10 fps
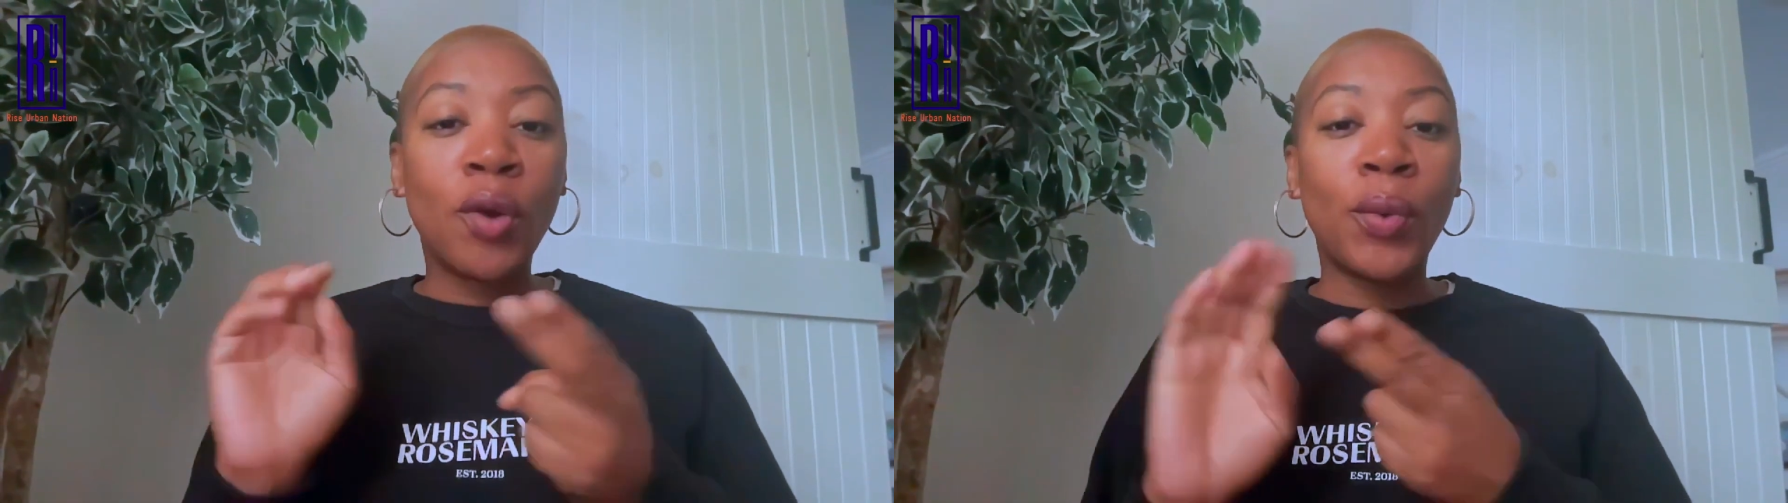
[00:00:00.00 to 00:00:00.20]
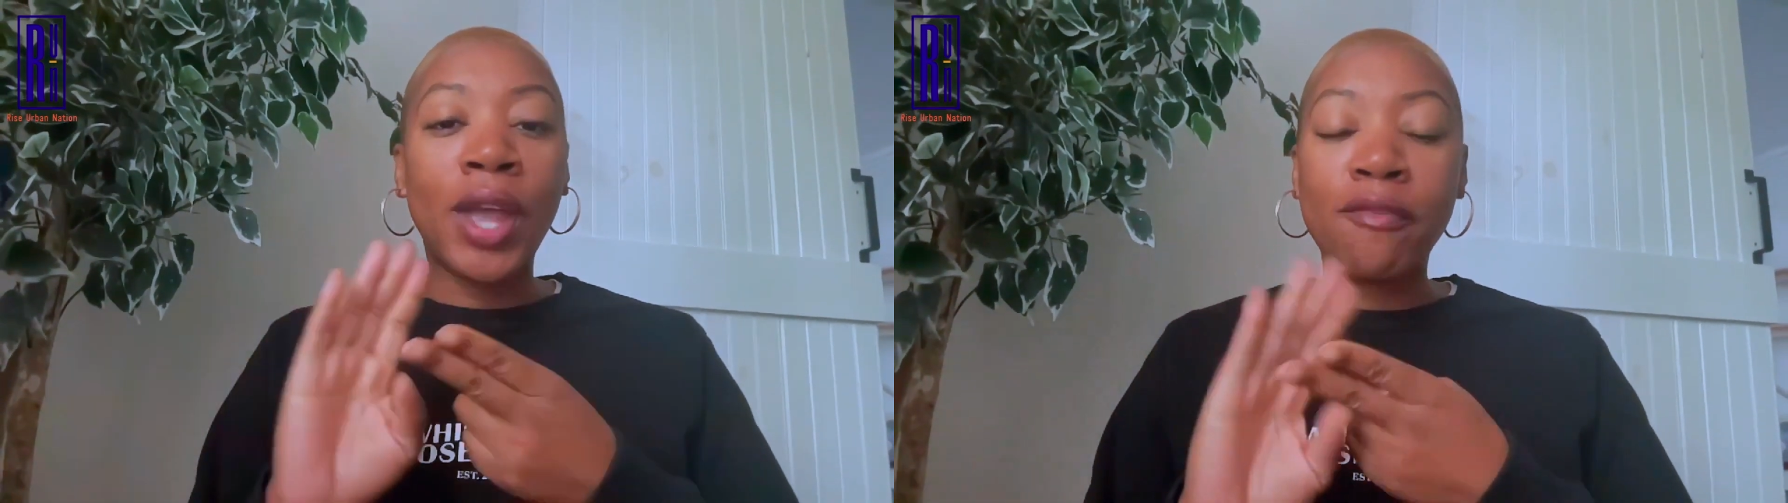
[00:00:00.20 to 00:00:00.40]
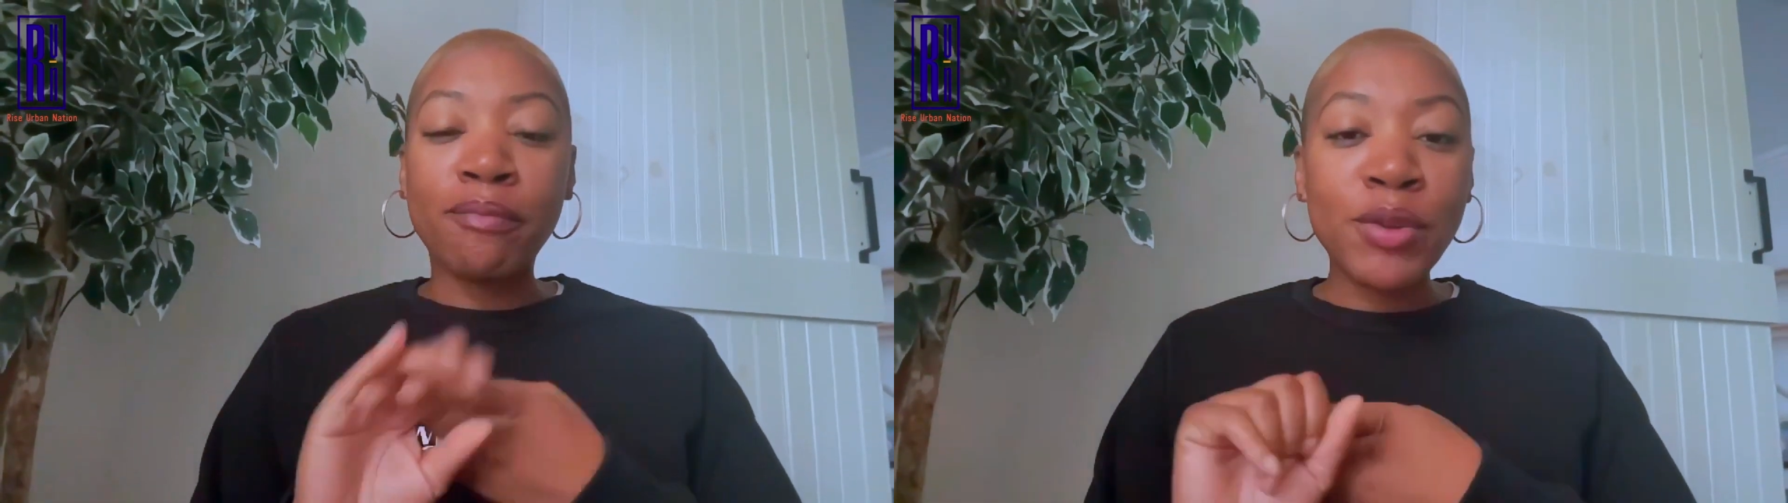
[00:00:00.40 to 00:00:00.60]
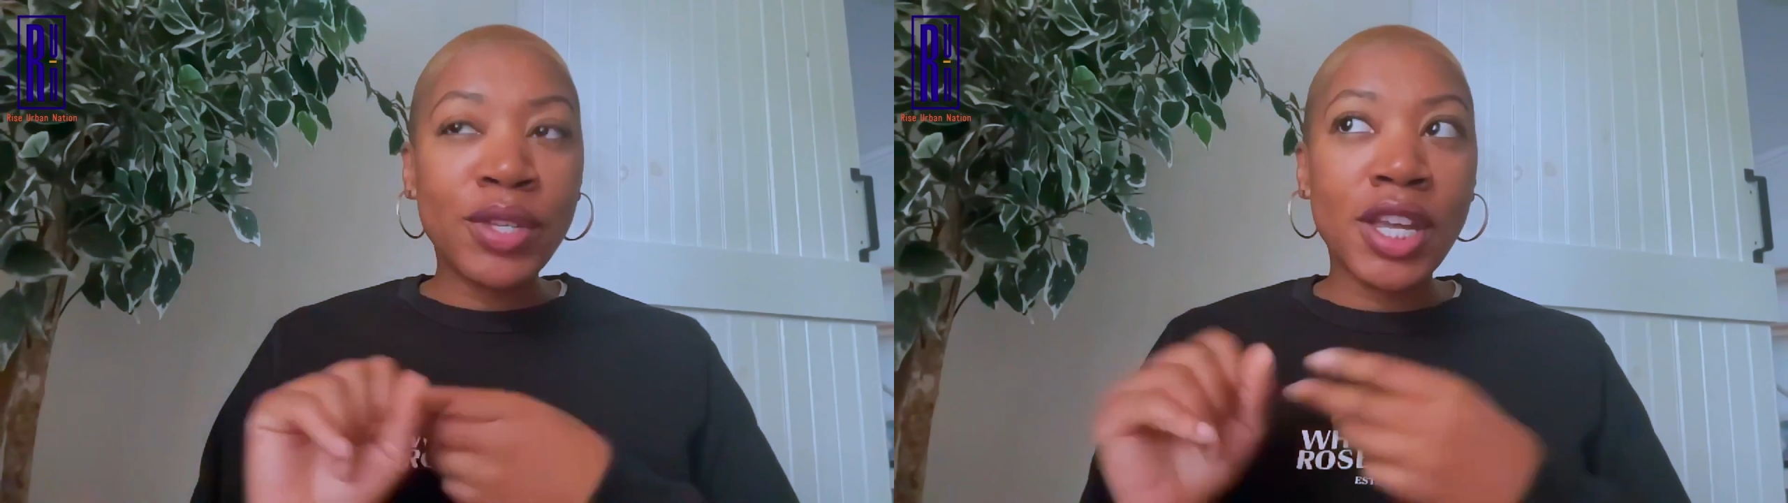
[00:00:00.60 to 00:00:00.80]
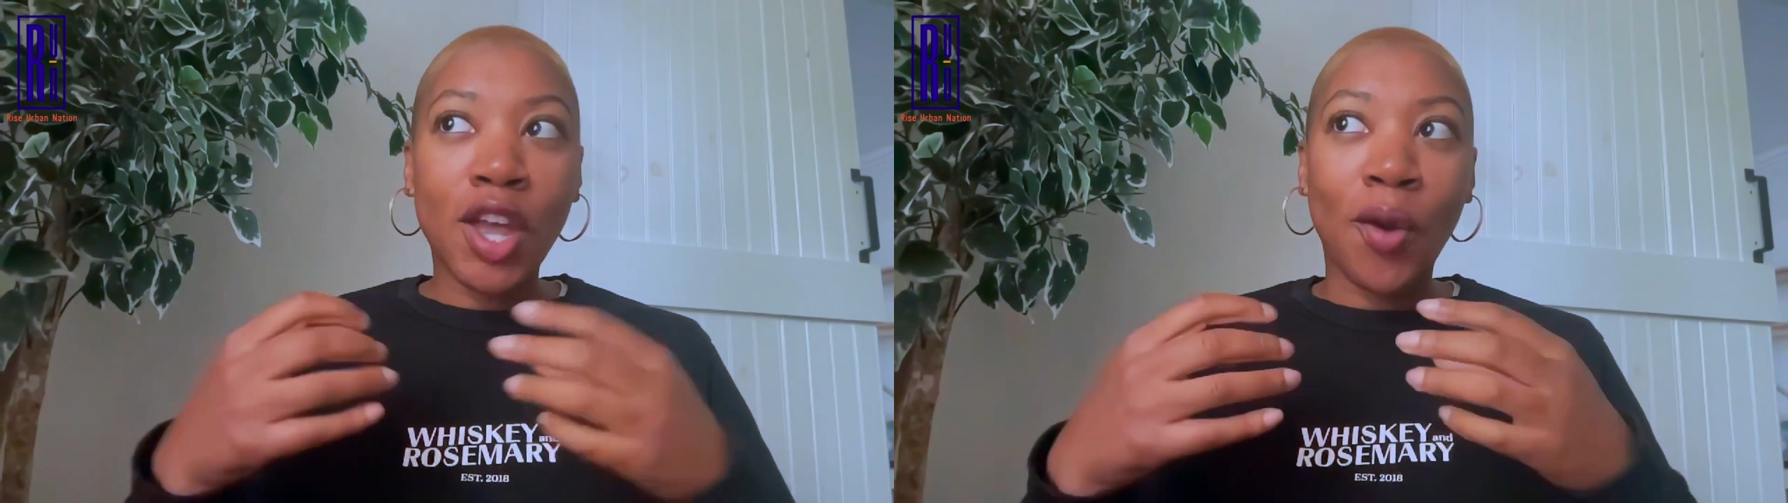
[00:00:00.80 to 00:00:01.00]
We have
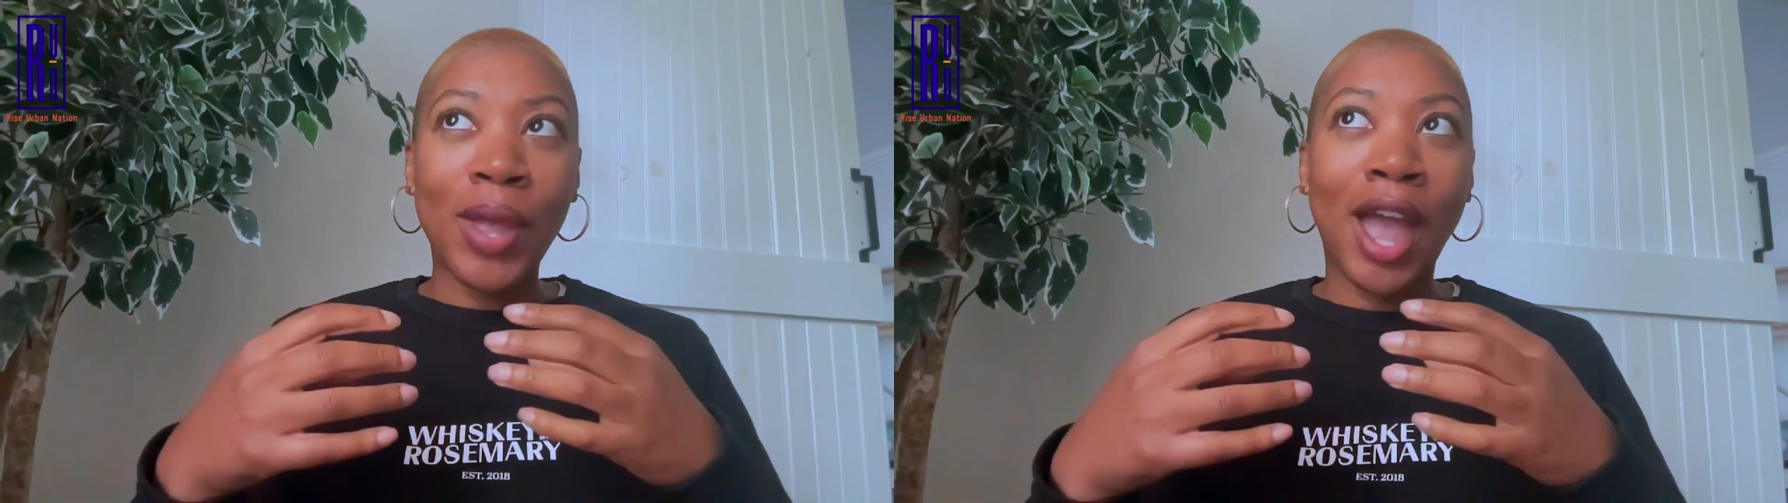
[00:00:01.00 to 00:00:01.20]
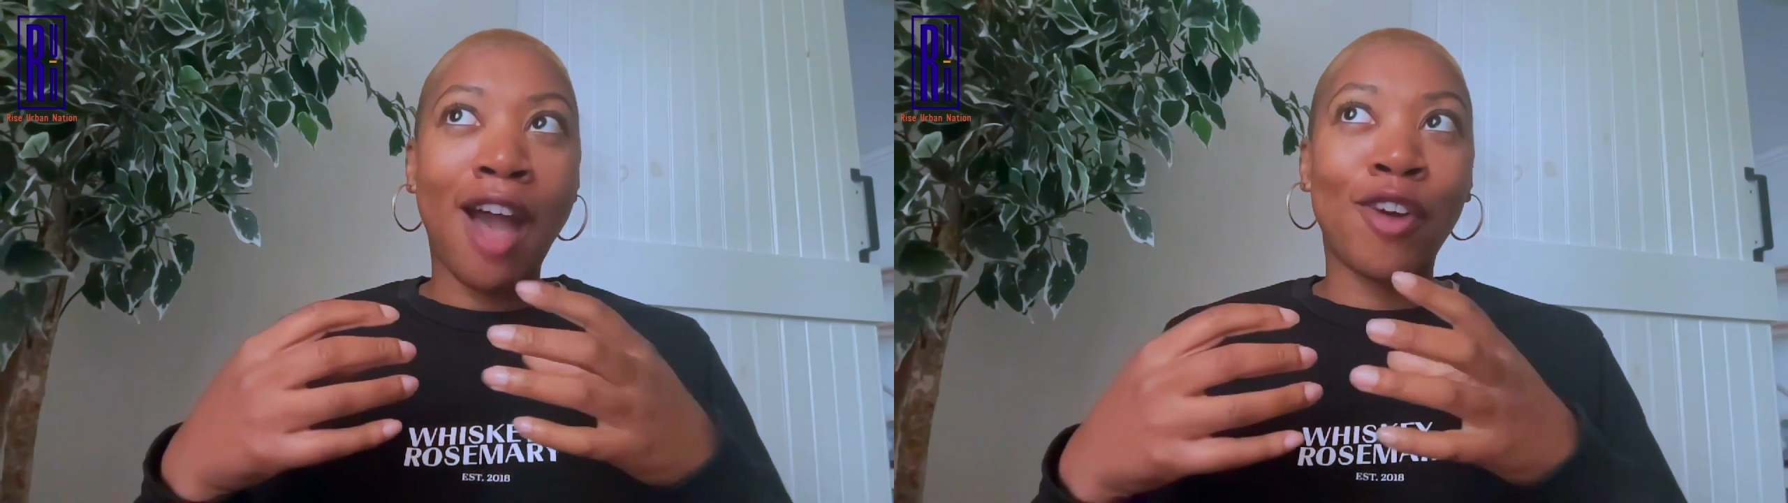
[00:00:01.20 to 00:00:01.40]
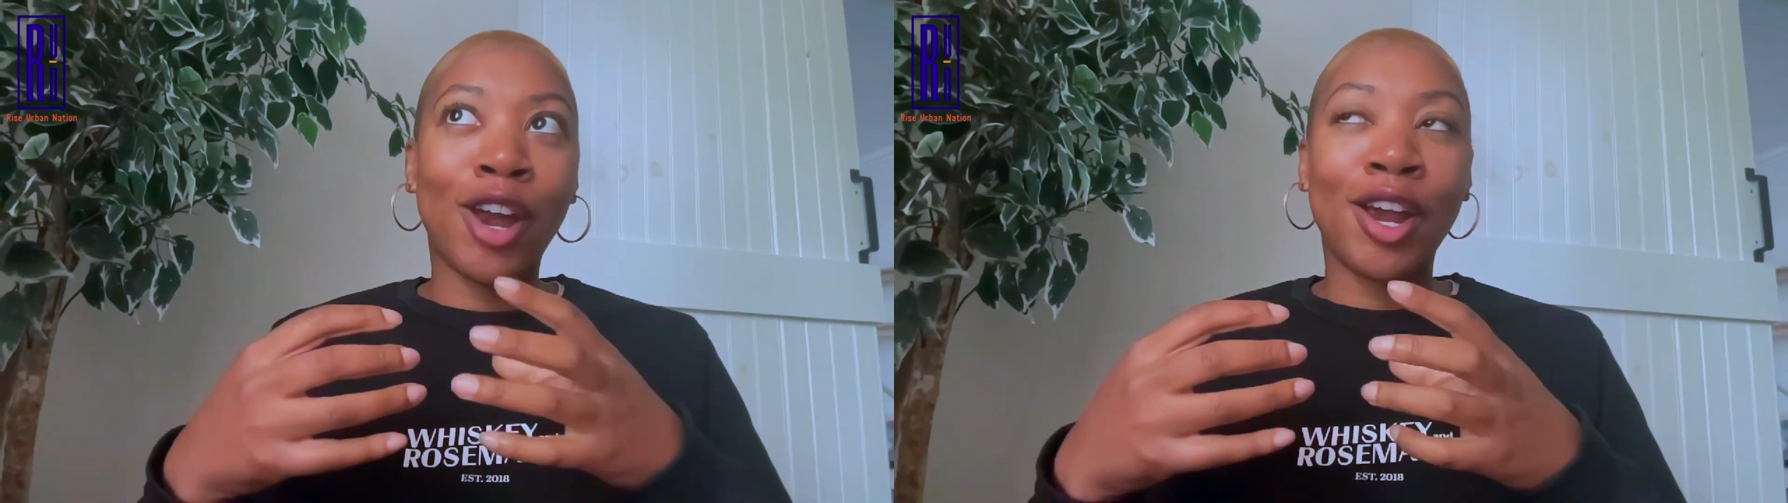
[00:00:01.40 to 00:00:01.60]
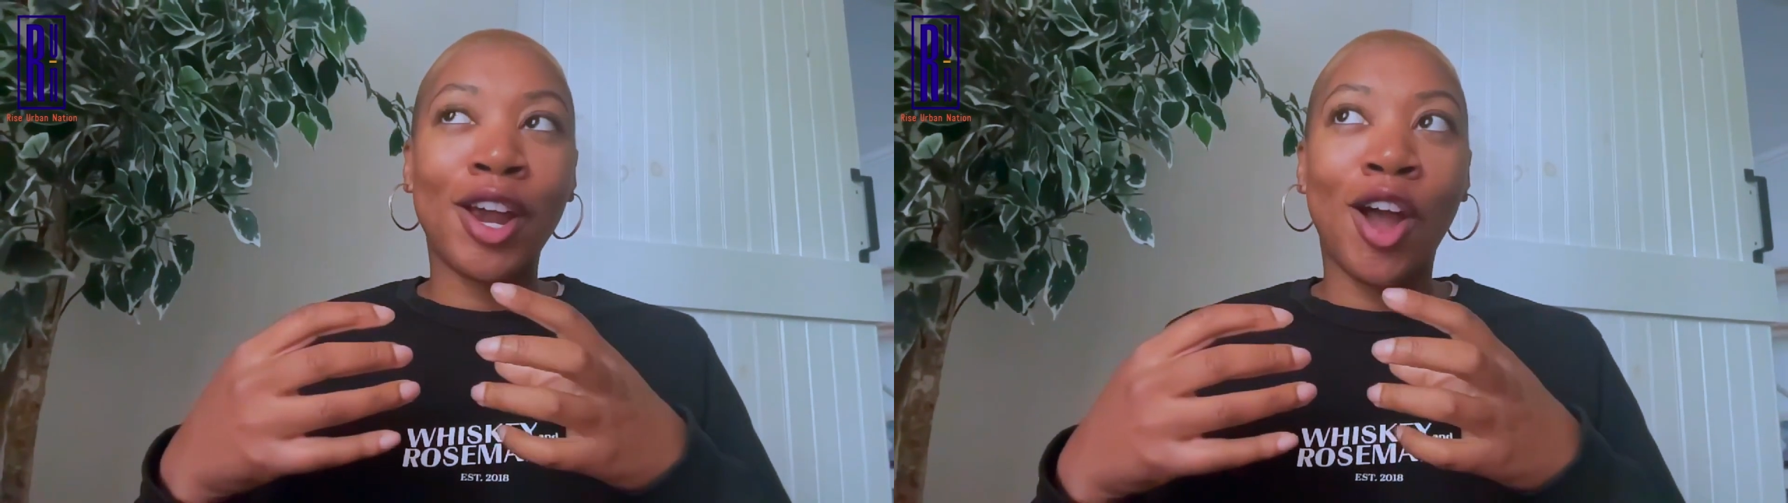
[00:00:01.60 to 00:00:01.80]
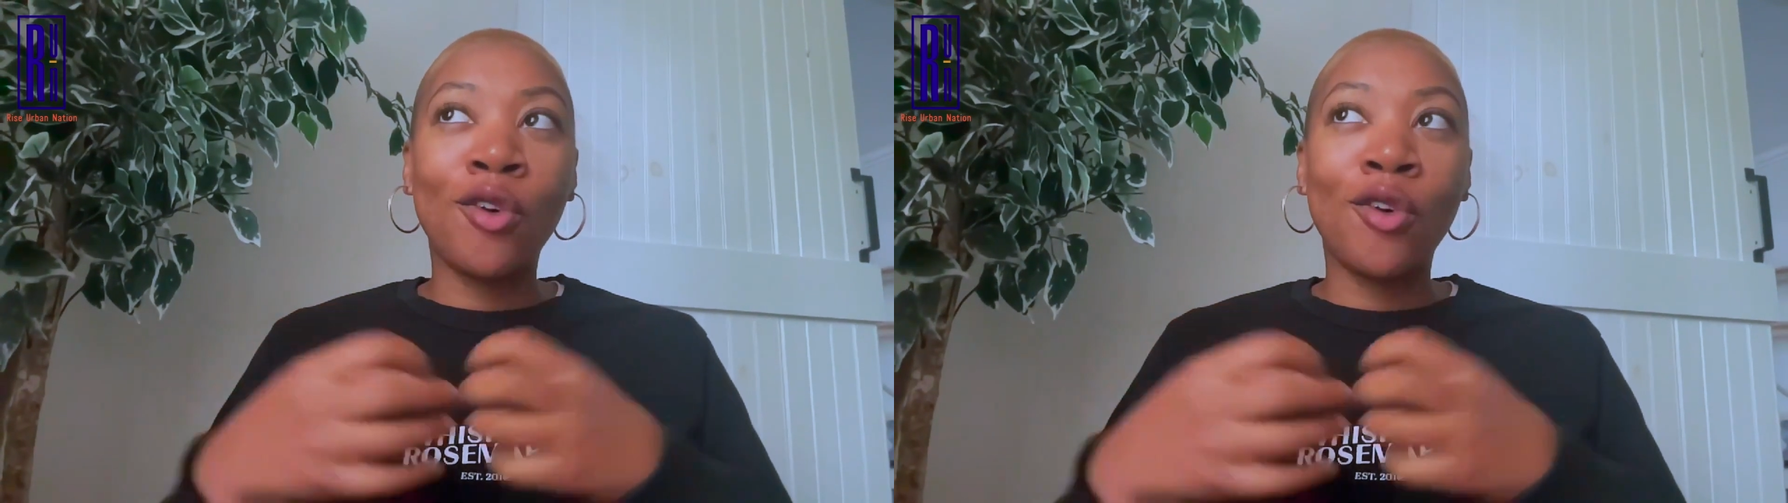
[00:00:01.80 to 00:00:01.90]
music, we have our